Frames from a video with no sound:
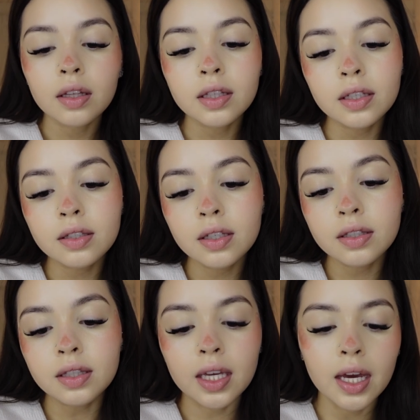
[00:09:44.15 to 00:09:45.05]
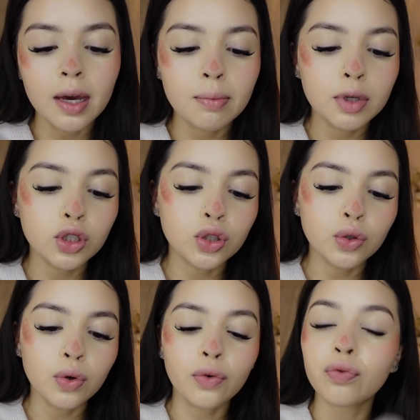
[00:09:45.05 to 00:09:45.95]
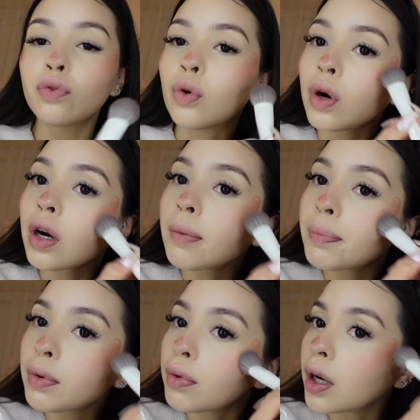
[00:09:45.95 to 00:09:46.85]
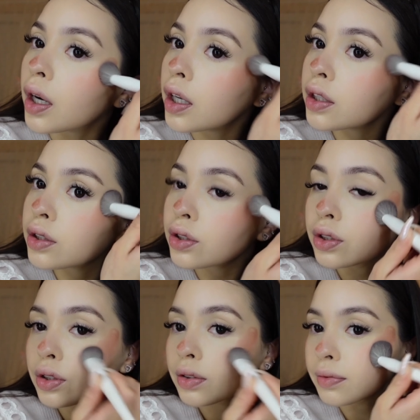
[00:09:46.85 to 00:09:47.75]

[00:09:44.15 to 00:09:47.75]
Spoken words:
This is the M204 brush.